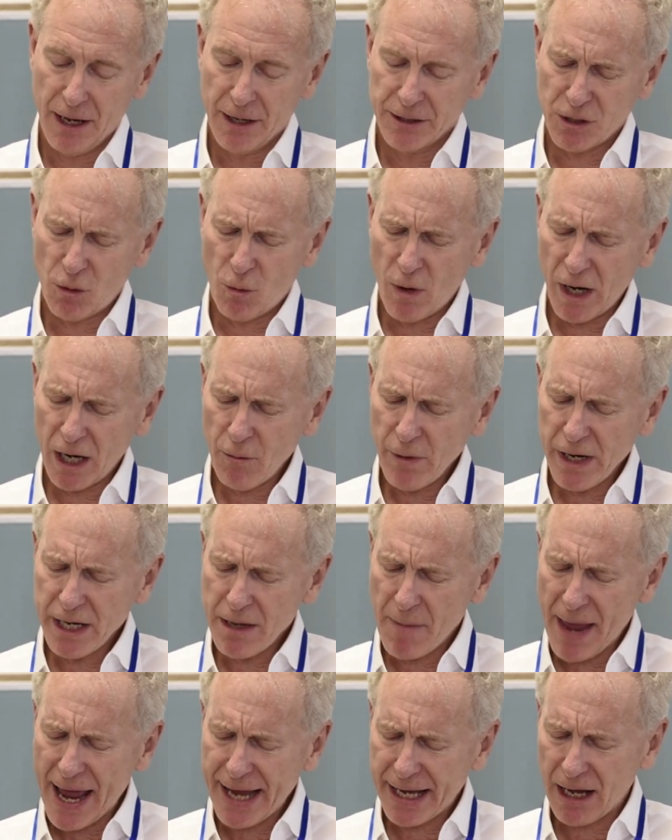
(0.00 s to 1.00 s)
So what are we to
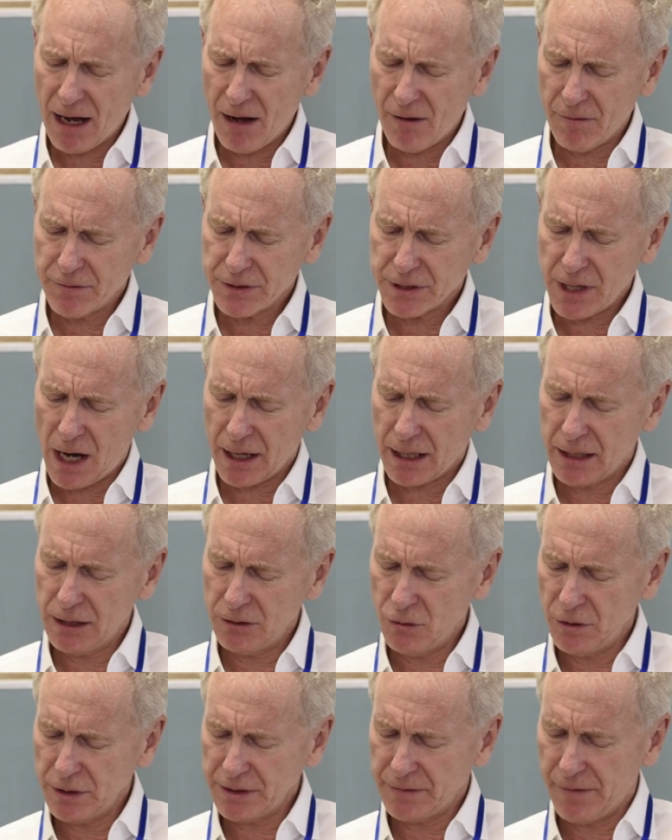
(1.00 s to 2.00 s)
make of Jacques
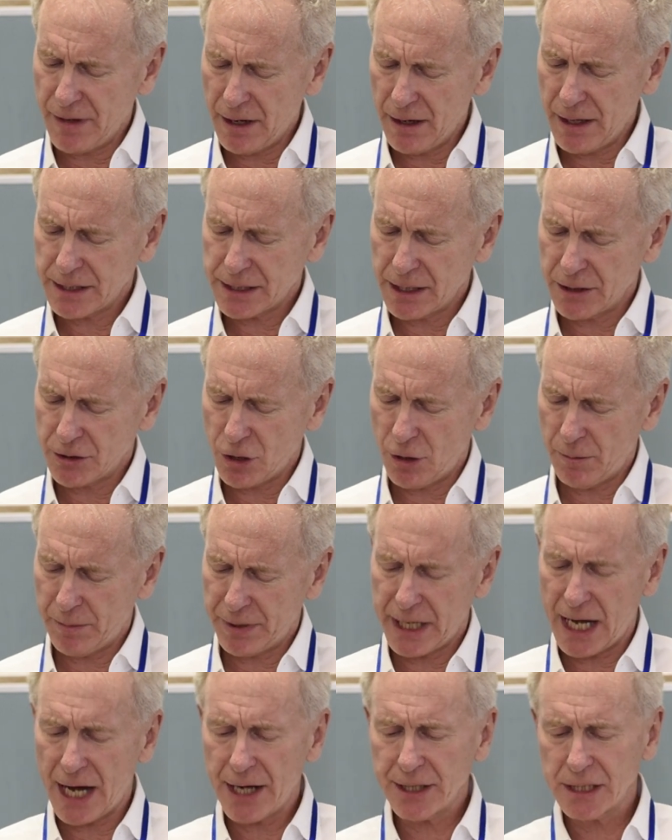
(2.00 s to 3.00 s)
Ellul's various
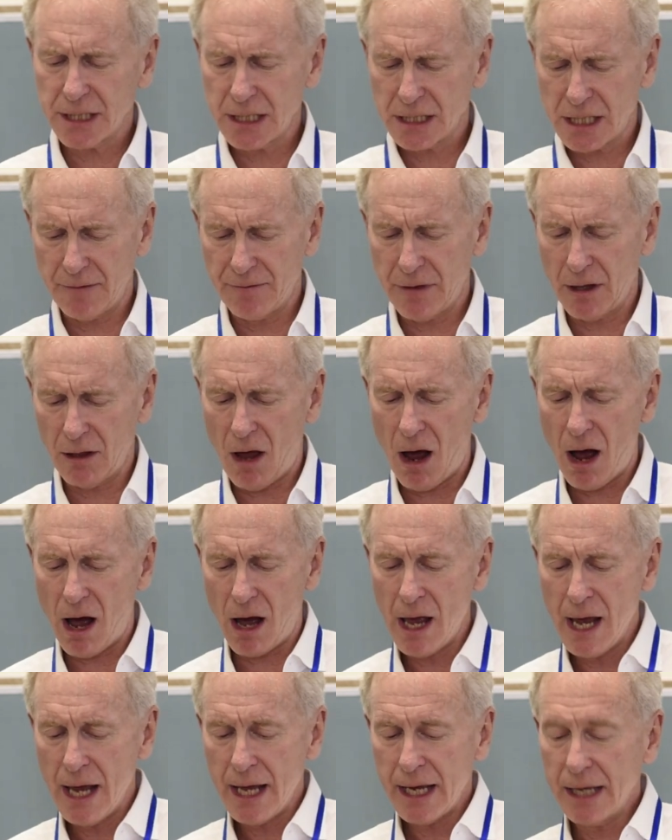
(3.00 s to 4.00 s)
interpretations of the
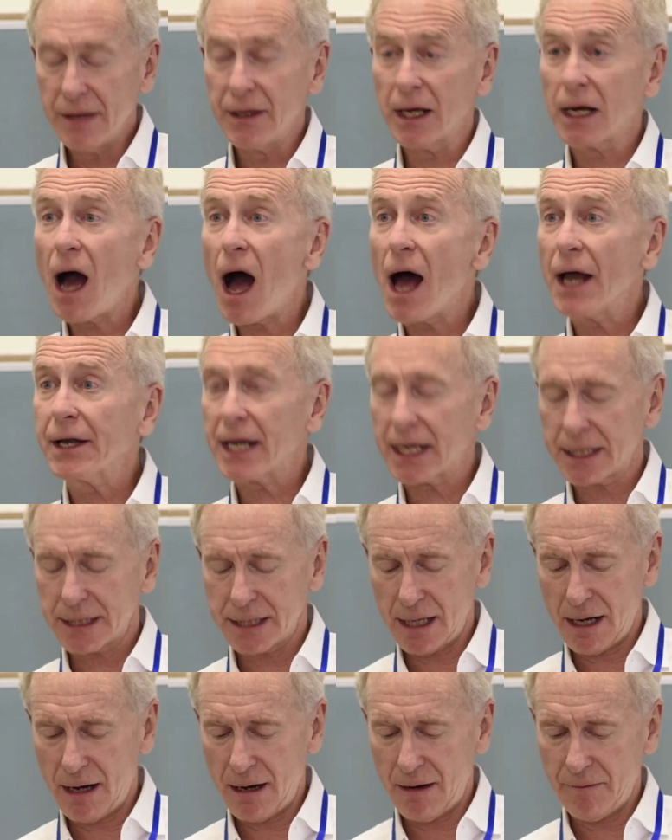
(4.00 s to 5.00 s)
law in the
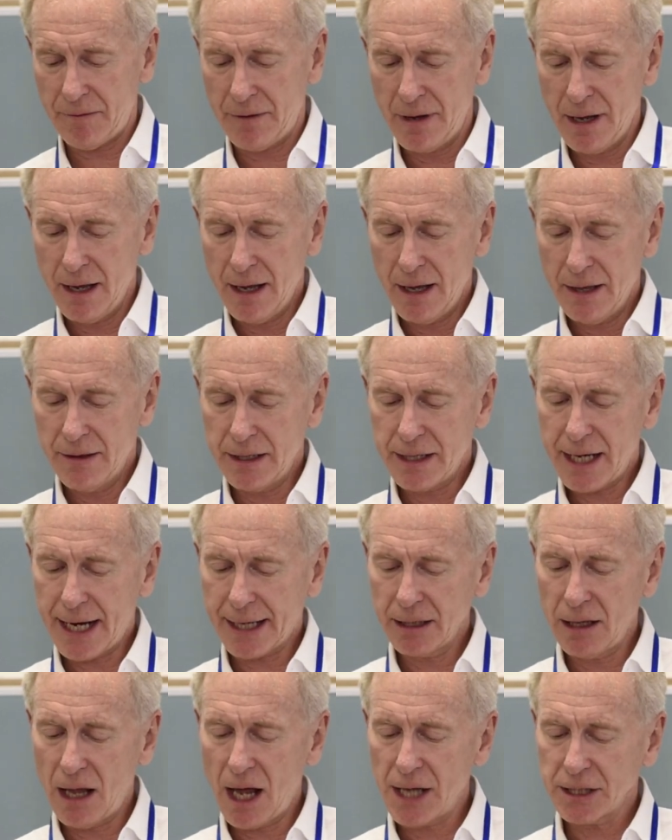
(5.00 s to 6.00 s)
context of the
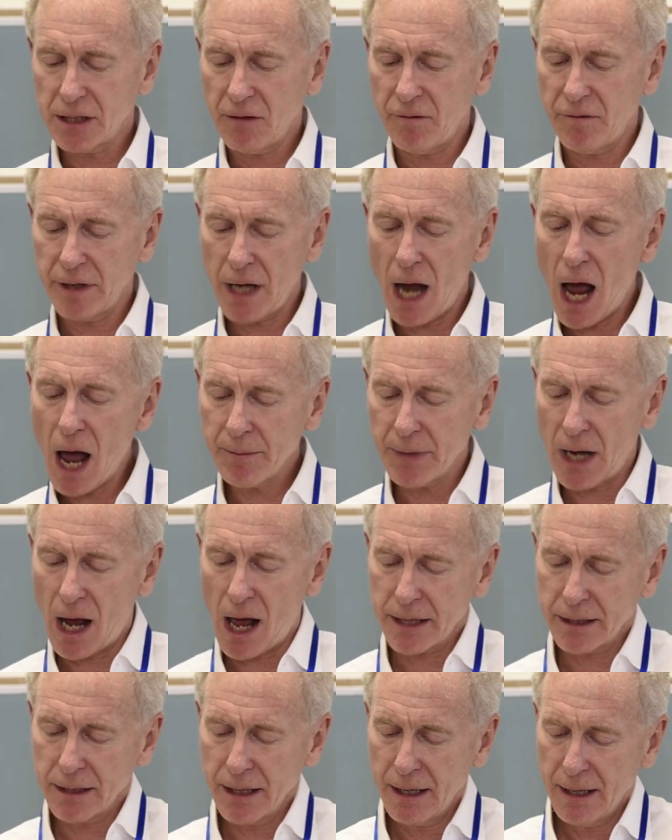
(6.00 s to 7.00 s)
technological
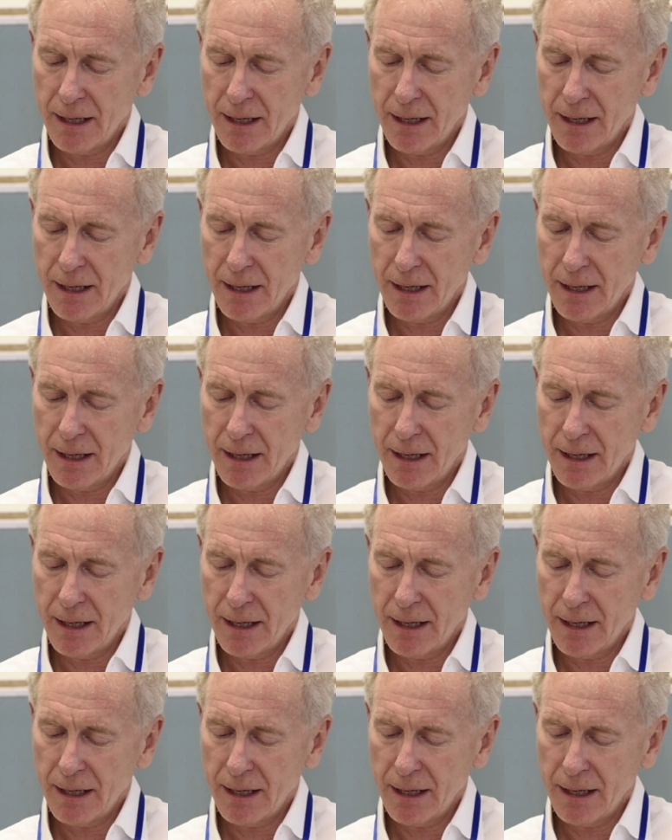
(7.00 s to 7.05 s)
phenomenon?